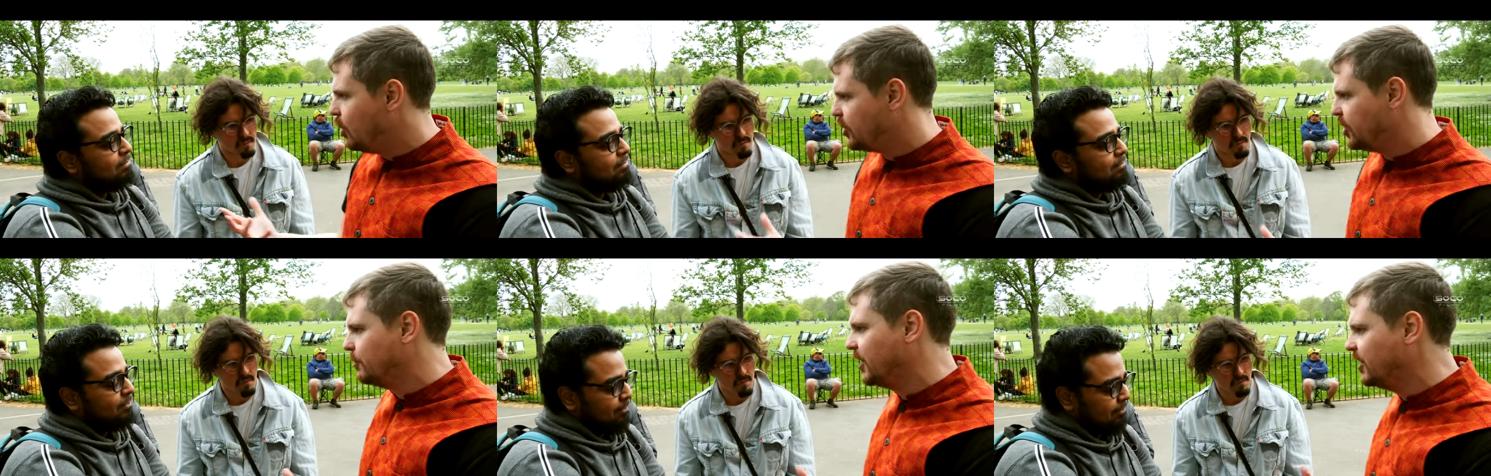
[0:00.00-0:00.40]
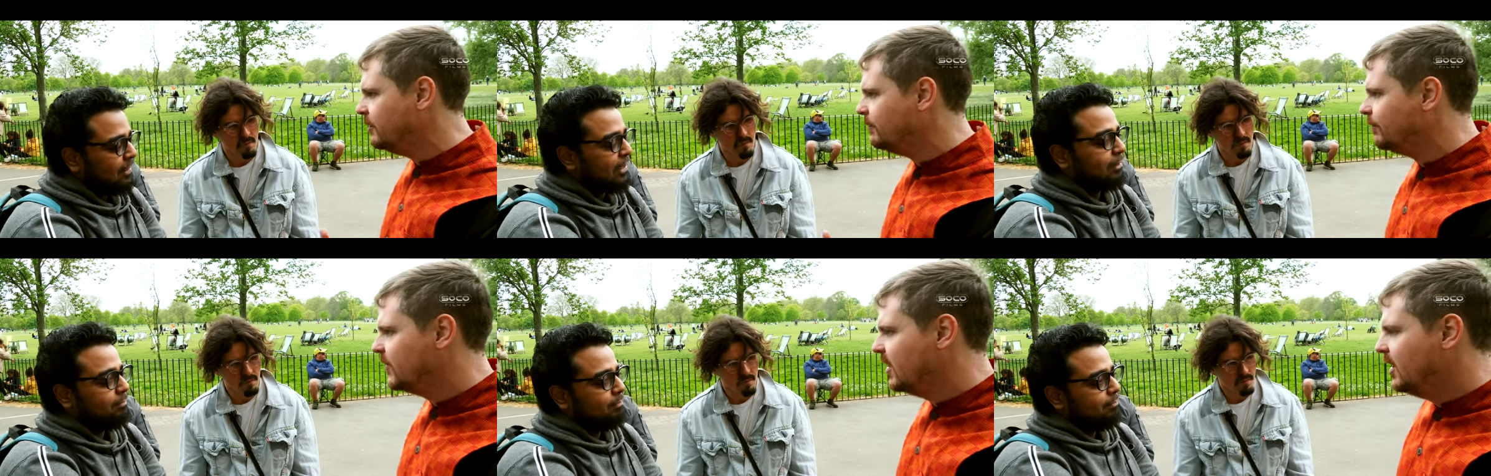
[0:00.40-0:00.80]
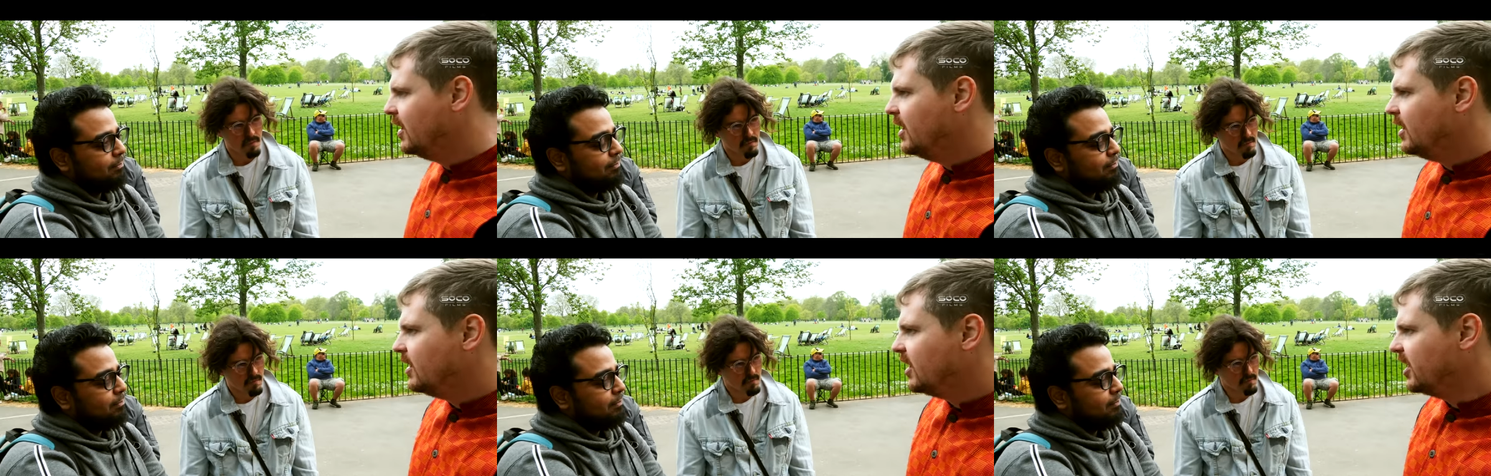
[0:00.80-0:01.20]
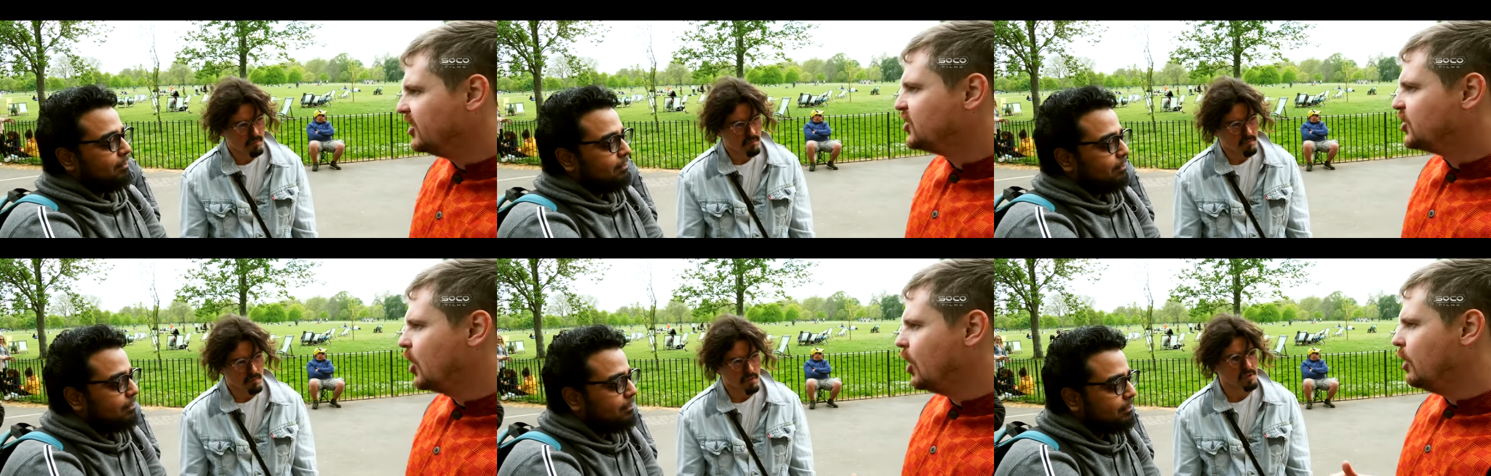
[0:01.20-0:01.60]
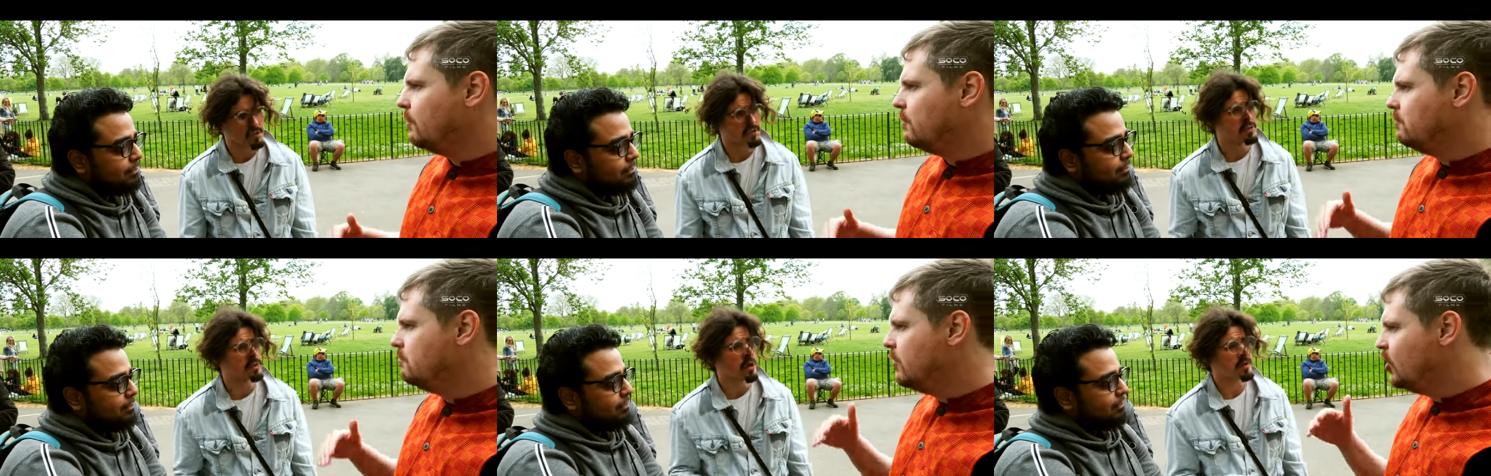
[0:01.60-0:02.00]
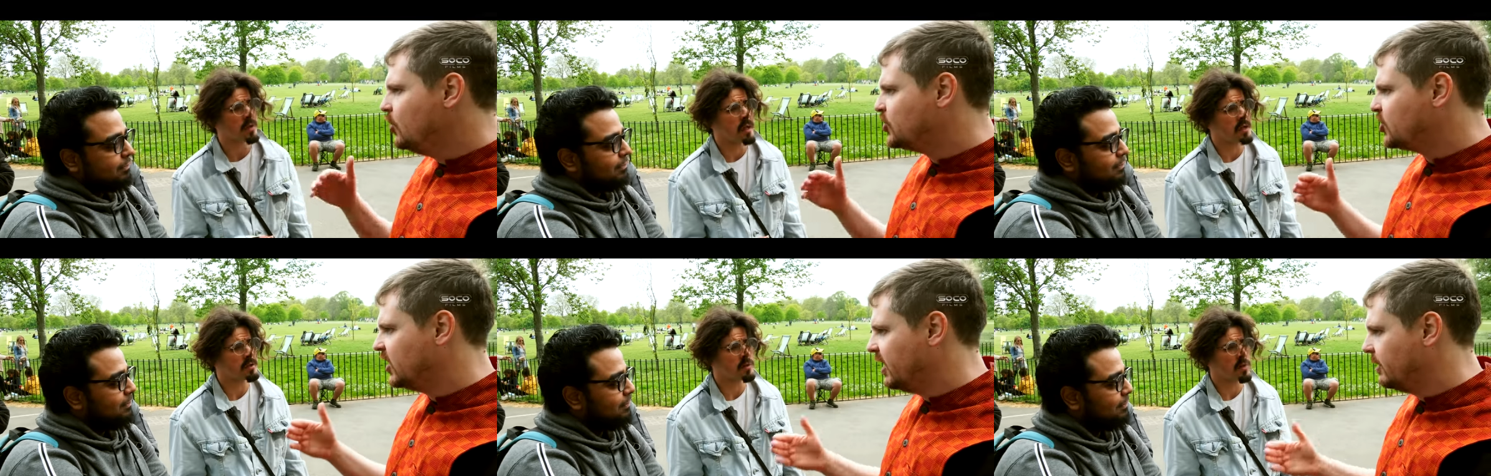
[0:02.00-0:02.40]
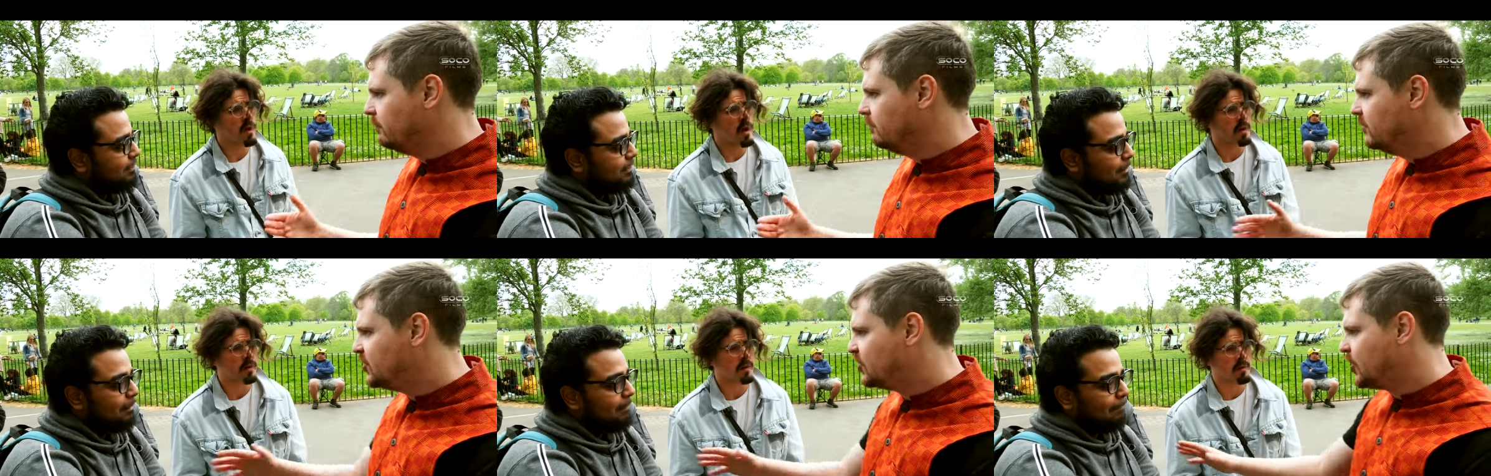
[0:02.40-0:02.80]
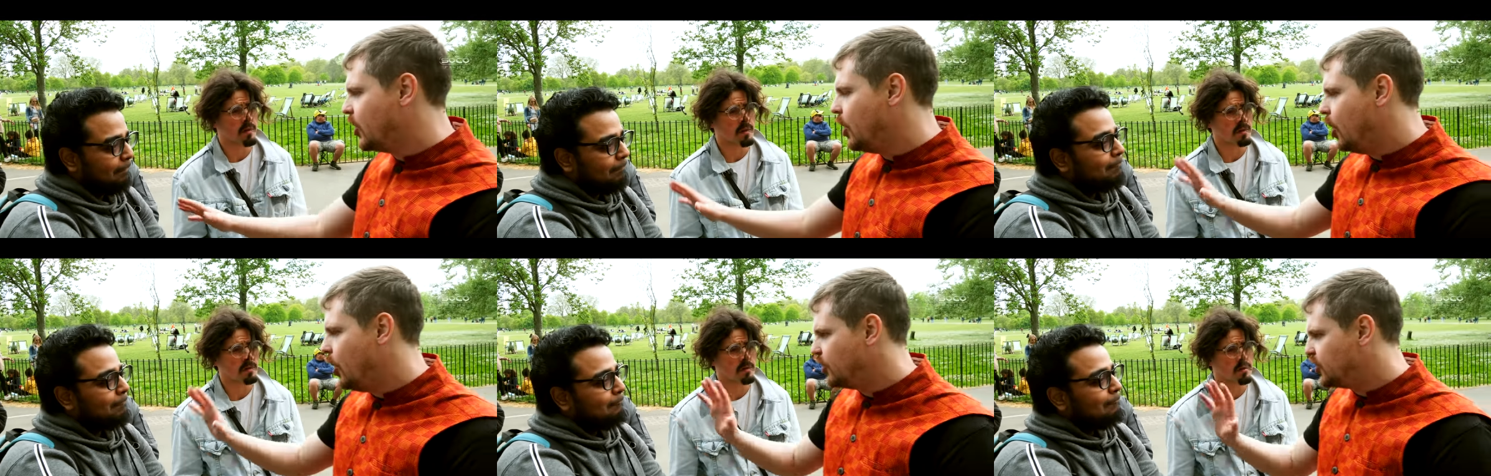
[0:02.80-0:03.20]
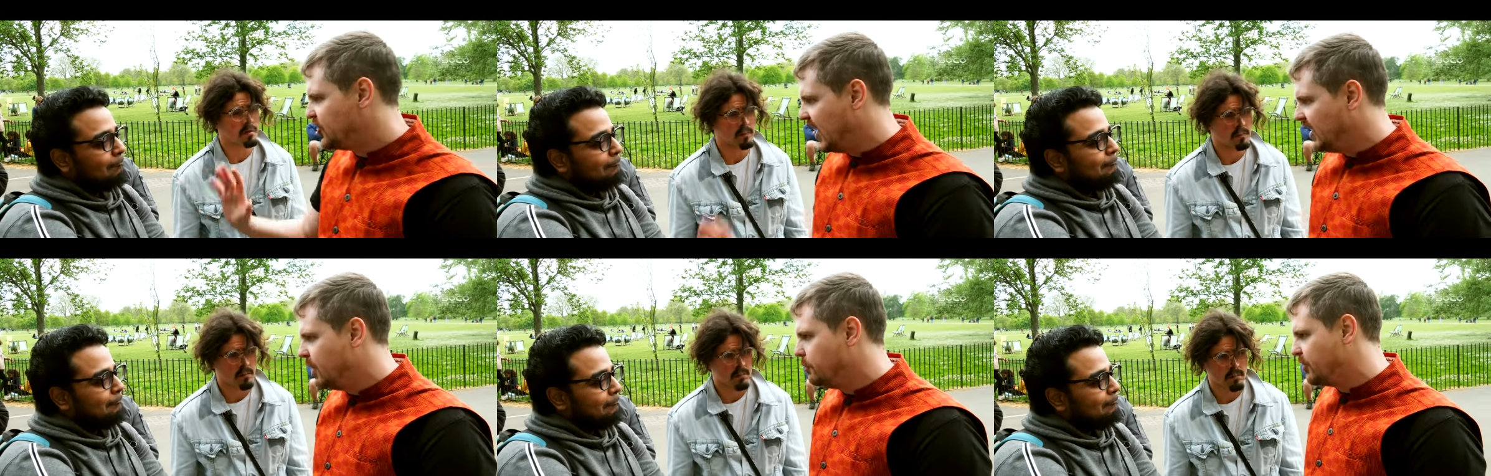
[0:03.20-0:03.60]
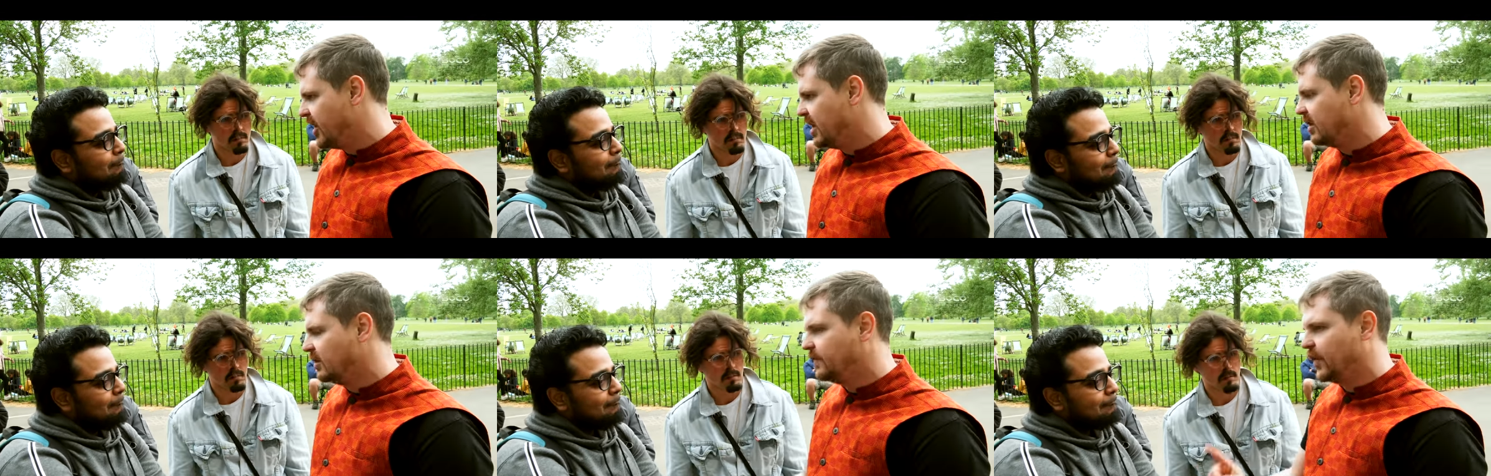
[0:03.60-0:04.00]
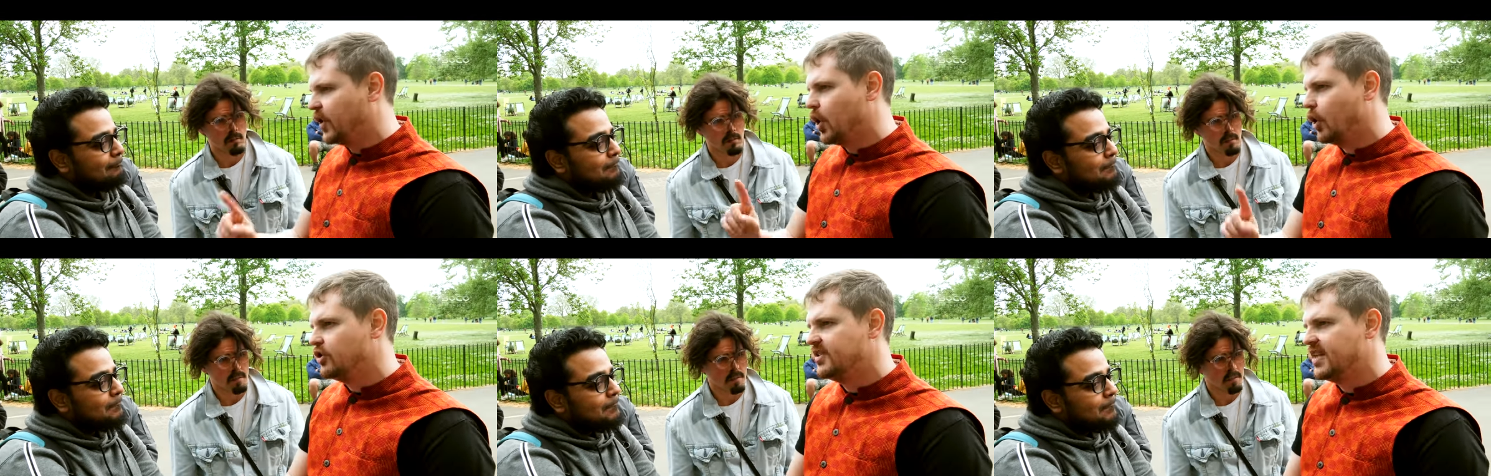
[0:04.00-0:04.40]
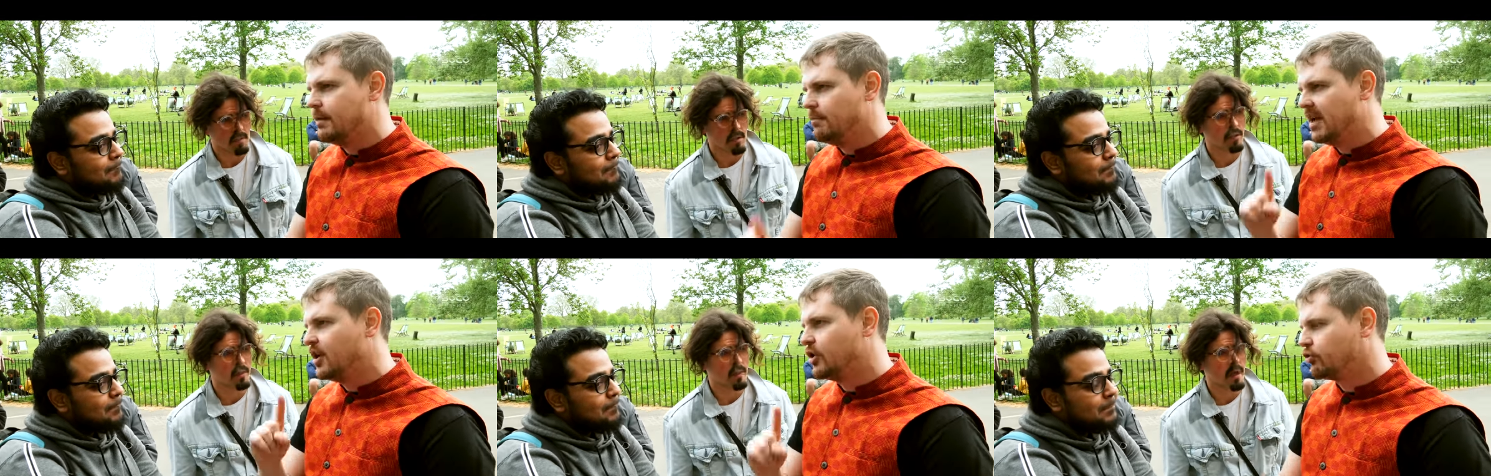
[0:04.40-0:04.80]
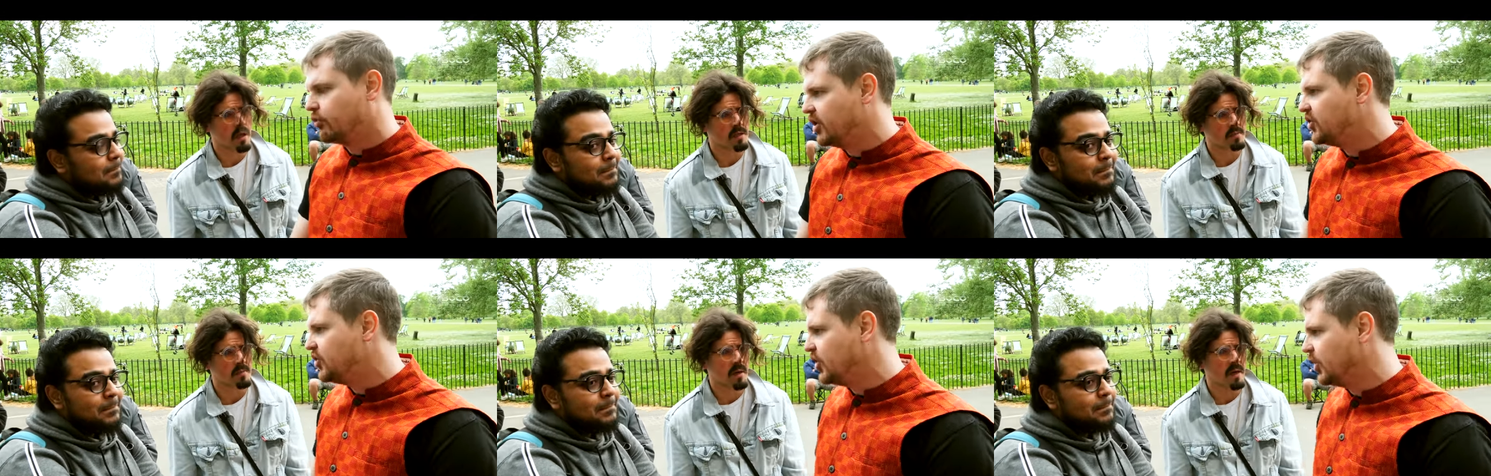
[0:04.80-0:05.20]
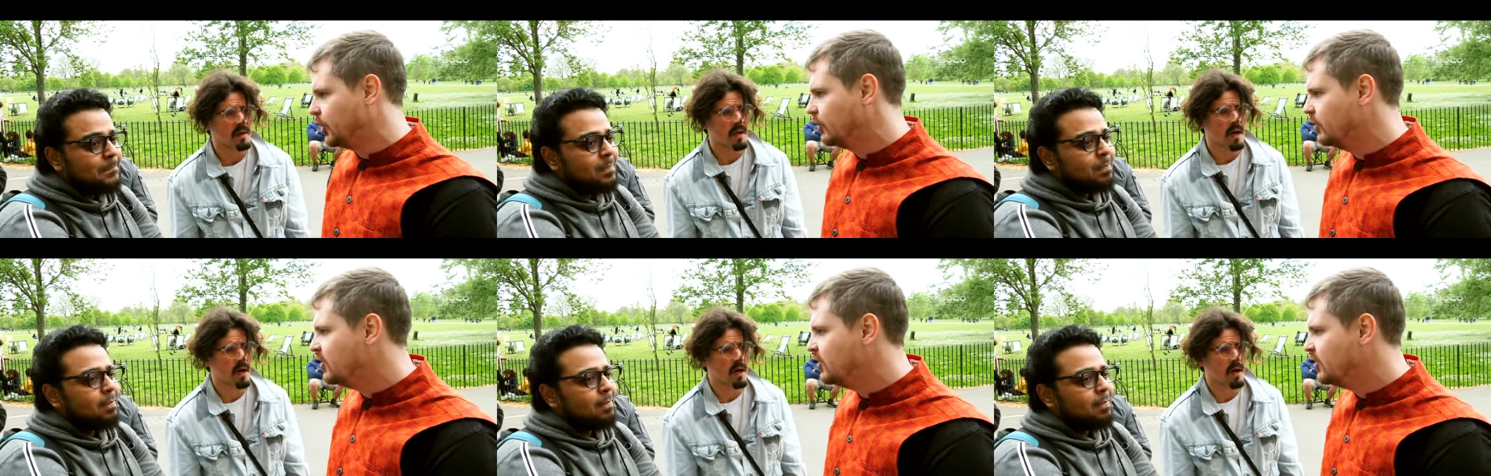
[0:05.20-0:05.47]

Speaker 1: yeah, with the Muslims that are celebrated for condemning Christians,